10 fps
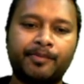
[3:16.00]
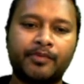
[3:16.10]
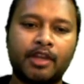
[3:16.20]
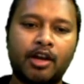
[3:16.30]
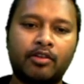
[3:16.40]

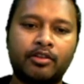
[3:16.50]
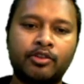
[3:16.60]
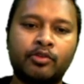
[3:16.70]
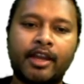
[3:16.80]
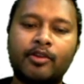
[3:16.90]
Now
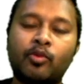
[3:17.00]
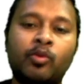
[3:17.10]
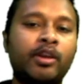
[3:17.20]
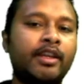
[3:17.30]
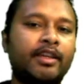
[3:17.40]
you can
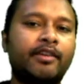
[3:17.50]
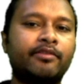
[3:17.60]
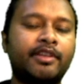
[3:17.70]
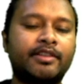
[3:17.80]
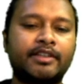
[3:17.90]
only
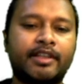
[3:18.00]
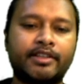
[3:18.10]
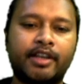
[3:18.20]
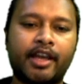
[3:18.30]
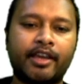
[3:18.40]
give this
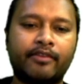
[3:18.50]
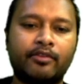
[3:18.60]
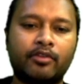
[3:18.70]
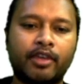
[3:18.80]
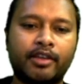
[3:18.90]
test live.
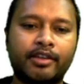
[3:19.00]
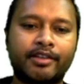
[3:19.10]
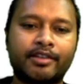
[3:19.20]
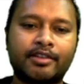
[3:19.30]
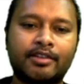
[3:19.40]
Okay,
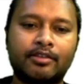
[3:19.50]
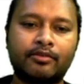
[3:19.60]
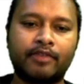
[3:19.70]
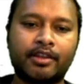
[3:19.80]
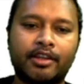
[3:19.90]
this is
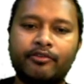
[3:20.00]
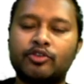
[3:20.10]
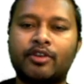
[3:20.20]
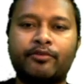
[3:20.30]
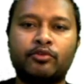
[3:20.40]
one thing
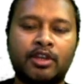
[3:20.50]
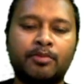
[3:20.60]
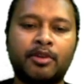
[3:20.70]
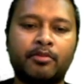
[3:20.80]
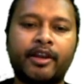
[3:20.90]
which you have to
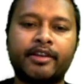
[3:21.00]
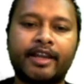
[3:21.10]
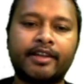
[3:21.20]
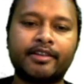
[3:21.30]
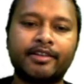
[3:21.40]
keep in mind,
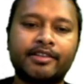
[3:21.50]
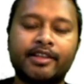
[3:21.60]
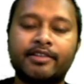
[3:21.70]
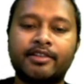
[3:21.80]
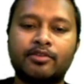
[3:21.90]
that this
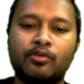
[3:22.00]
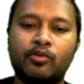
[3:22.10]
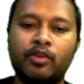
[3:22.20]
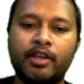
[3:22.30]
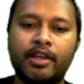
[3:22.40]
test is
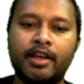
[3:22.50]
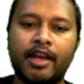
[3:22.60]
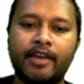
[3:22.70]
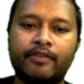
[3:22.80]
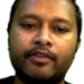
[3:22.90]
only
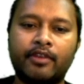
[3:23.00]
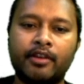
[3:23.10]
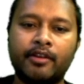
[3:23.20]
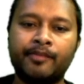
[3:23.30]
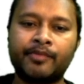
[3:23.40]
live.
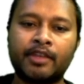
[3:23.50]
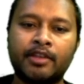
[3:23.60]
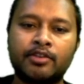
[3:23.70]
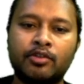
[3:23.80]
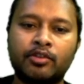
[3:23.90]

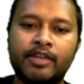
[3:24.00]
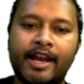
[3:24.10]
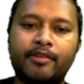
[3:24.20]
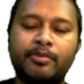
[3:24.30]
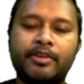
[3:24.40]
So
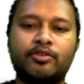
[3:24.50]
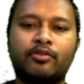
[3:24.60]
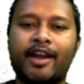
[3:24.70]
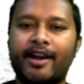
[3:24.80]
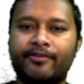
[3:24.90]
that means
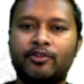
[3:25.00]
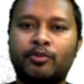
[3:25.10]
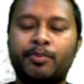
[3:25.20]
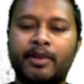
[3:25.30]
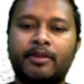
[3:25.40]
you
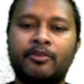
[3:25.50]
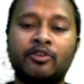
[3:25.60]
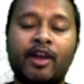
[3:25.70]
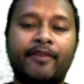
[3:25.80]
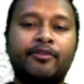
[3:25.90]

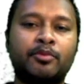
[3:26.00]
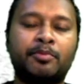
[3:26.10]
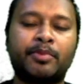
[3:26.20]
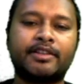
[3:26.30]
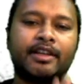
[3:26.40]
have to be
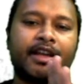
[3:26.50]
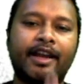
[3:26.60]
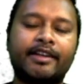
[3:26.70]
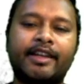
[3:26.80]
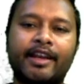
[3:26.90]
present
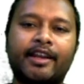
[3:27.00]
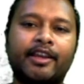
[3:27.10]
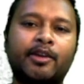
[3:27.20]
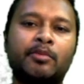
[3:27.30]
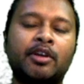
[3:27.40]
at 10
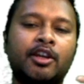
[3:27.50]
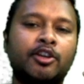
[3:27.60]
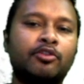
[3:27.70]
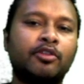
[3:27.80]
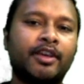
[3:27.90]
a.m.
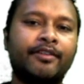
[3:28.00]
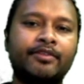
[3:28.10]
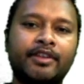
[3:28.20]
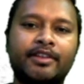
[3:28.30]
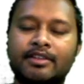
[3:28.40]
to
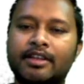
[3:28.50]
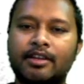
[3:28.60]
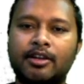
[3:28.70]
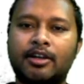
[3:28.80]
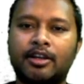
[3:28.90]
give this
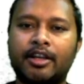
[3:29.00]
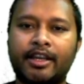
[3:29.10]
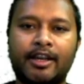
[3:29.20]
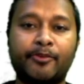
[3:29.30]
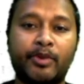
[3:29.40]

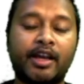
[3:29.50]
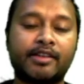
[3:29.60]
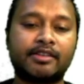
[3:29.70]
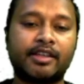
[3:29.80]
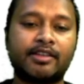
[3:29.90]

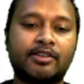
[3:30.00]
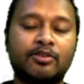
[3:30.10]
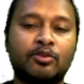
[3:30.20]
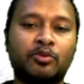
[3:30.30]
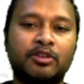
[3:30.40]
Abhyaas test.
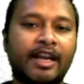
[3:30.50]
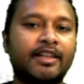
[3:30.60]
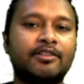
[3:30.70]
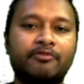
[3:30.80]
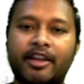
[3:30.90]
So that
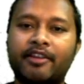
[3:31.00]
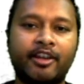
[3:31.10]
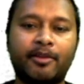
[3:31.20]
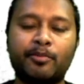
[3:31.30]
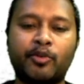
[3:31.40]
is
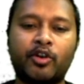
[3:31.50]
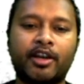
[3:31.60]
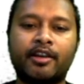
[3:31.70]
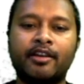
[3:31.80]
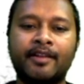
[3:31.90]
very
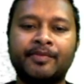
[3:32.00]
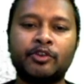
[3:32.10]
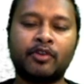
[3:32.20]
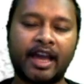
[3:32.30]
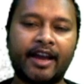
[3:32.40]
important.
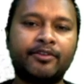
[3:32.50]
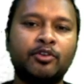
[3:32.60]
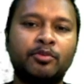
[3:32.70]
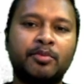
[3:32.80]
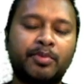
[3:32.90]
You have
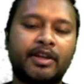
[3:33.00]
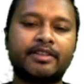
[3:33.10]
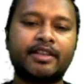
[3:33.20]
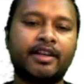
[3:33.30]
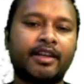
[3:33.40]
to be
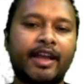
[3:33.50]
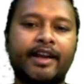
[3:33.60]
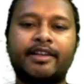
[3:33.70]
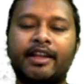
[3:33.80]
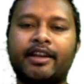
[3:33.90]
present
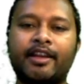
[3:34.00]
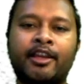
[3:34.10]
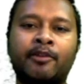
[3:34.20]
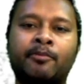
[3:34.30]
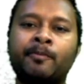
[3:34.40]
at 10
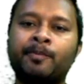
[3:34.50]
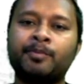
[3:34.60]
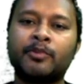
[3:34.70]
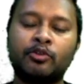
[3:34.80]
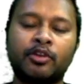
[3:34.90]
a.m.
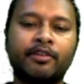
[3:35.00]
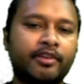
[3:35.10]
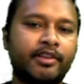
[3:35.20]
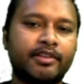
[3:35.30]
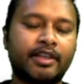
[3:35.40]
to give
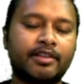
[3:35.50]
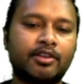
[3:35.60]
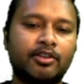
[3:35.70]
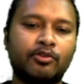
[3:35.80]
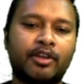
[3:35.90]
this test.
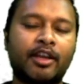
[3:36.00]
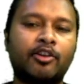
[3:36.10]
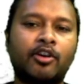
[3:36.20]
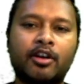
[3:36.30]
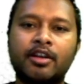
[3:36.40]
You
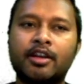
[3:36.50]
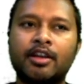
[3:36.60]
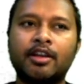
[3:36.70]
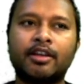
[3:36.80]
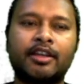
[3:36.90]
cannot
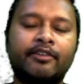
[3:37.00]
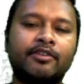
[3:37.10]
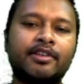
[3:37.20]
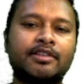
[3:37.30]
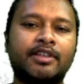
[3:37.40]
give
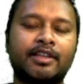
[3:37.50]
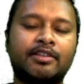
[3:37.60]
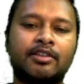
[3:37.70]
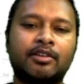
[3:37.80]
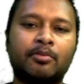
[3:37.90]
this
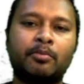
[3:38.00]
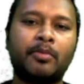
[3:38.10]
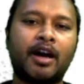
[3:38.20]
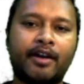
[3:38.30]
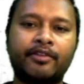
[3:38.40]
test
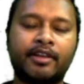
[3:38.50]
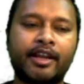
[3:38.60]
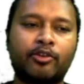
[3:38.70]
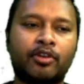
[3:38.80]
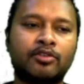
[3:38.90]
after
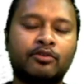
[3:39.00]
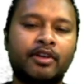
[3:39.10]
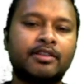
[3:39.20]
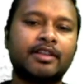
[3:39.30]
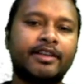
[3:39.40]
that. Okay, so
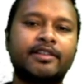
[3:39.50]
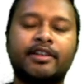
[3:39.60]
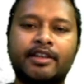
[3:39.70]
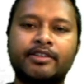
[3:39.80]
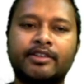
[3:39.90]
once, let's say,
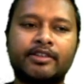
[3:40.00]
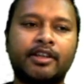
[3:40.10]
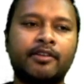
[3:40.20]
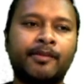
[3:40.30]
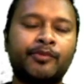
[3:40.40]
test is
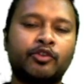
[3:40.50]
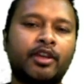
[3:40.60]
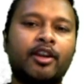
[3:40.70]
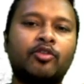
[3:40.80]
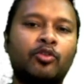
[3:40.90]
done, you
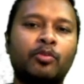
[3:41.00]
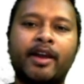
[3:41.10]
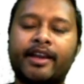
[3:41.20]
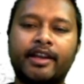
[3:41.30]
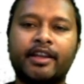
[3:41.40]
cannot go
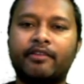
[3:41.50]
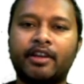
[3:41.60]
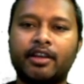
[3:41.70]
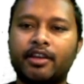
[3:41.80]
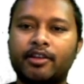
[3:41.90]
back and give
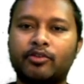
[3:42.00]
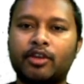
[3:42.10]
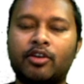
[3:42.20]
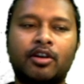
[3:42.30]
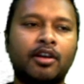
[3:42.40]
it again.
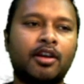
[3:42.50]
Okay, or